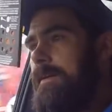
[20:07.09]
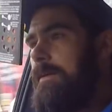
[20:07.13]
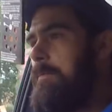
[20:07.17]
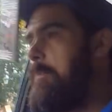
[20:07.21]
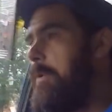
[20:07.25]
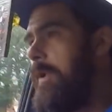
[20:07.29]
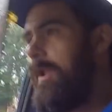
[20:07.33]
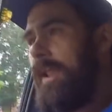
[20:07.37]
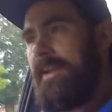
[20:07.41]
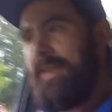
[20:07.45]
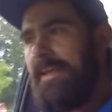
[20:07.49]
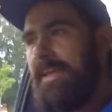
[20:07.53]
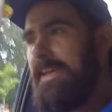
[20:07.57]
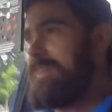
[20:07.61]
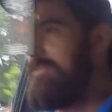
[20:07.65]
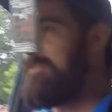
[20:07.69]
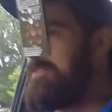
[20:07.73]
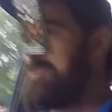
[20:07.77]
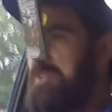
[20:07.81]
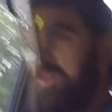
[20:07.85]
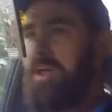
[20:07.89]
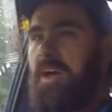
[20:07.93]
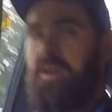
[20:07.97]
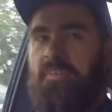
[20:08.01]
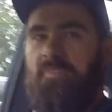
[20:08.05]
plenty of
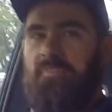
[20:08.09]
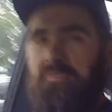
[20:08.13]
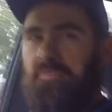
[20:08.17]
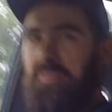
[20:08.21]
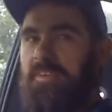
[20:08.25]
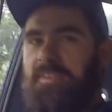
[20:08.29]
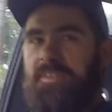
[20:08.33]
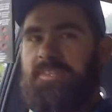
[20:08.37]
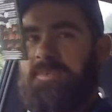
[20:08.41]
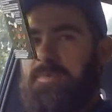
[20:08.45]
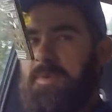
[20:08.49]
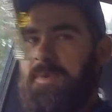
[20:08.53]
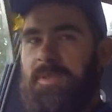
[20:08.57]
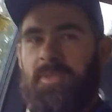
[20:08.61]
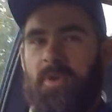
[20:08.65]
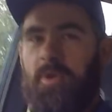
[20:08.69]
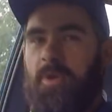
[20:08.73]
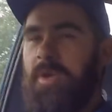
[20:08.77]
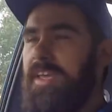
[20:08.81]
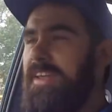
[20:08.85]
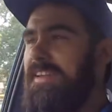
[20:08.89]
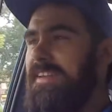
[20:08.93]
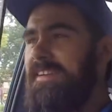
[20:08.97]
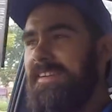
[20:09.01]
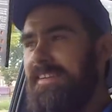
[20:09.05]
stuff to be
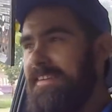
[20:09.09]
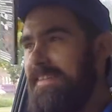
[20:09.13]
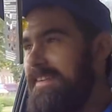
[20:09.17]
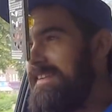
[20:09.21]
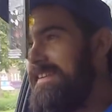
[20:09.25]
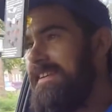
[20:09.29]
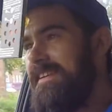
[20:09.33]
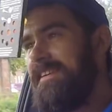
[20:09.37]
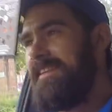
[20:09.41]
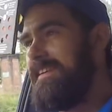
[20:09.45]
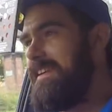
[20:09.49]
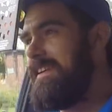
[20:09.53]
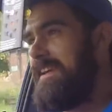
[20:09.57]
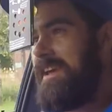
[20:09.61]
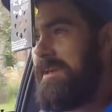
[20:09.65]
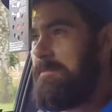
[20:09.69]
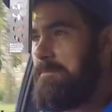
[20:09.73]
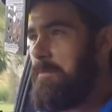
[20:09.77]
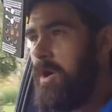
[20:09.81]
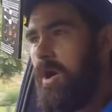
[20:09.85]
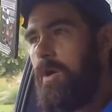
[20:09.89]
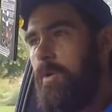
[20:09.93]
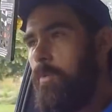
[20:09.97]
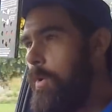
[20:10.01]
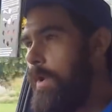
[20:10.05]
doing in
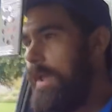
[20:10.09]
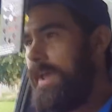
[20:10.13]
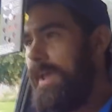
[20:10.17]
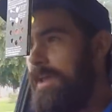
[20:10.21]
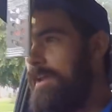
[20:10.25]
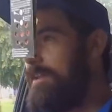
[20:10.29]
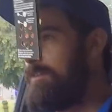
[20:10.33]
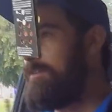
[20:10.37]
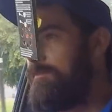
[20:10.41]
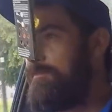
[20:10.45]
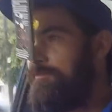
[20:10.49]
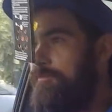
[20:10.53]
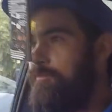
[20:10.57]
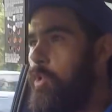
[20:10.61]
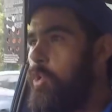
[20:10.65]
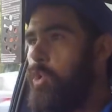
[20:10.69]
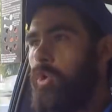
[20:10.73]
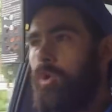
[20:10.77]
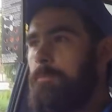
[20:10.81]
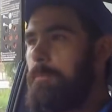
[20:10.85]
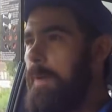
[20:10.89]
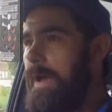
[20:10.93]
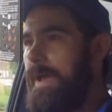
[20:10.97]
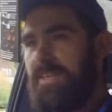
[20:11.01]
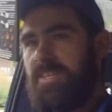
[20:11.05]
my weird
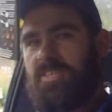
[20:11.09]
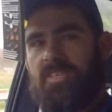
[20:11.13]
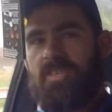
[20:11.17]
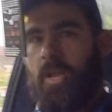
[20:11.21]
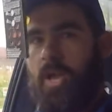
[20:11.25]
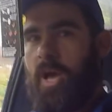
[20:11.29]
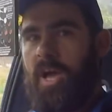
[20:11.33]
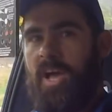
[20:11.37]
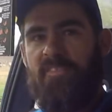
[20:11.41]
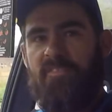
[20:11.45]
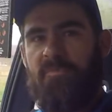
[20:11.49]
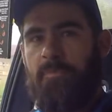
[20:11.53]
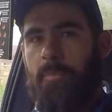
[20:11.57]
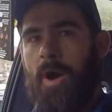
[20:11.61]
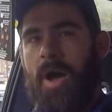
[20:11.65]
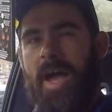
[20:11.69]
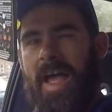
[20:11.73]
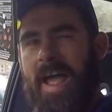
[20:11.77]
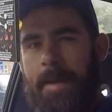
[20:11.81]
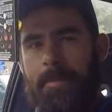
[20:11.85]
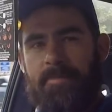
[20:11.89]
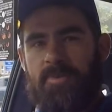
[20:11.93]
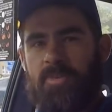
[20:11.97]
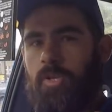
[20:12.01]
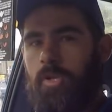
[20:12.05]
Ford-based life, but I
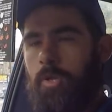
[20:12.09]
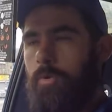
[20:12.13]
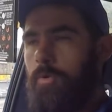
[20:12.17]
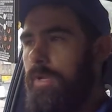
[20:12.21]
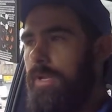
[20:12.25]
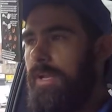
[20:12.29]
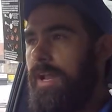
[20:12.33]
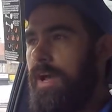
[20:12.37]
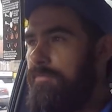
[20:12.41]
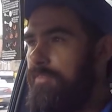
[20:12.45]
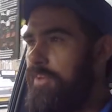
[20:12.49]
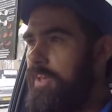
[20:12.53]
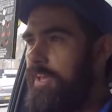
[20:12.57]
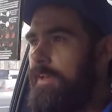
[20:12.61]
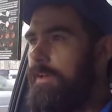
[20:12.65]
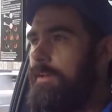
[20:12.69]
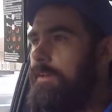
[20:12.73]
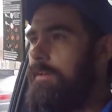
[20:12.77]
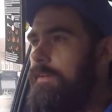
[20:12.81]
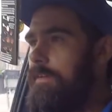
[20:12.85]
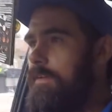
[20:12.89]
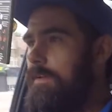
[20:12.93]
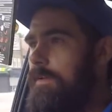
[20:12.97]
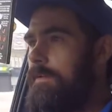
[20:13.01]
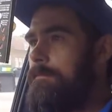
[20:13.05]
absolutely love it.
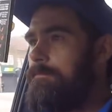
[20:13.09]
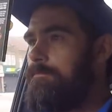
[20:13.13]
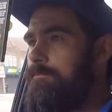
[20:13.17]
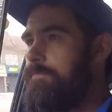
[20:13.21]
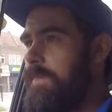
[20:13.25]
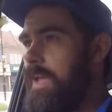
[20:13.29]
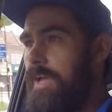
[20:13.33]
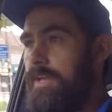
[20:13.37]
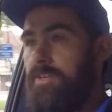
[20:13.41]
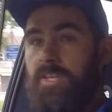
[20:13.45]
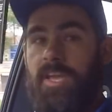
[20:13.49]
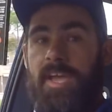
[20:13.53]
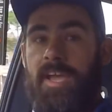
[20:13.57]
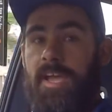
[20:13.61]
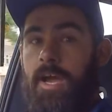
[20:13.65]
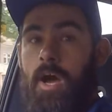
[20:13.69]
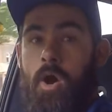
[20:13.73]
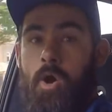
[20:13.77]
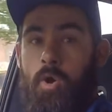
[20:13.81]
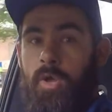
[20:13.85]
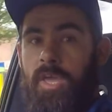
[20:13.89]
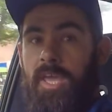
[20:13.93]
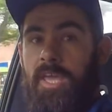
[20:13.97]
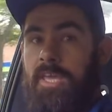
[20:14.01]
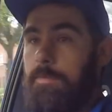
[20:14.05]
And yeah,
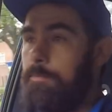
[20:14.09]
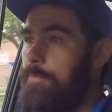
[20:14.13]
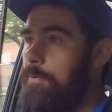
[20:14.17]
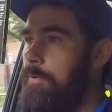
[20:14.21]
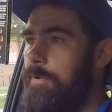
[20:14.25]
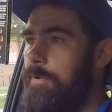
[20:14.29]
I'll keep